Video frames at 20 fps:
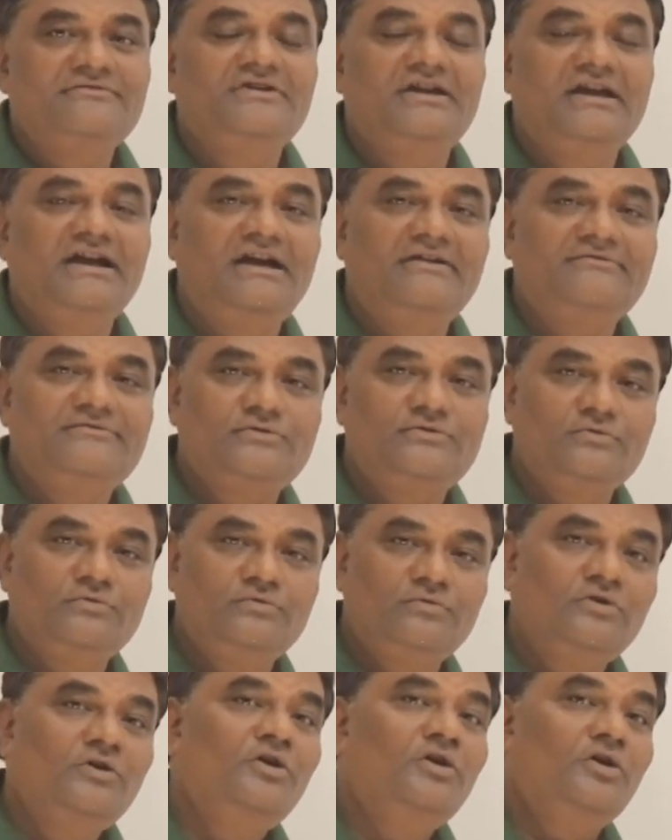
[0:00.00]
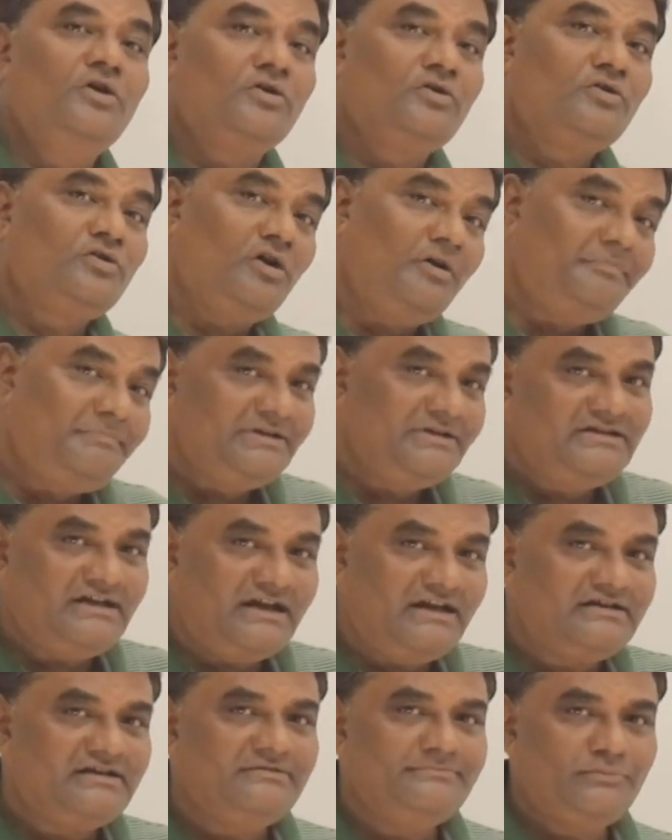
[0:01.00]
we have to copy
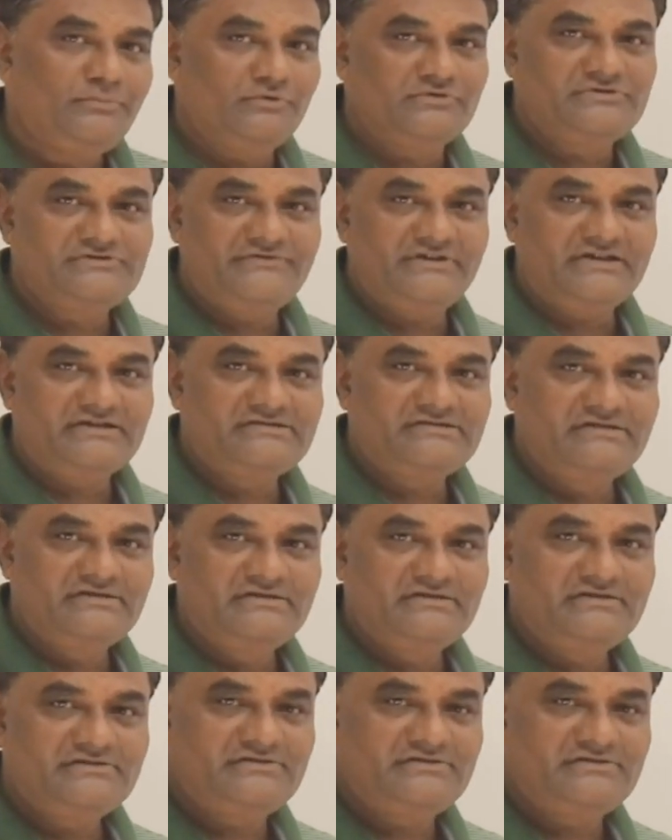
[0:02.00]
that in postfix.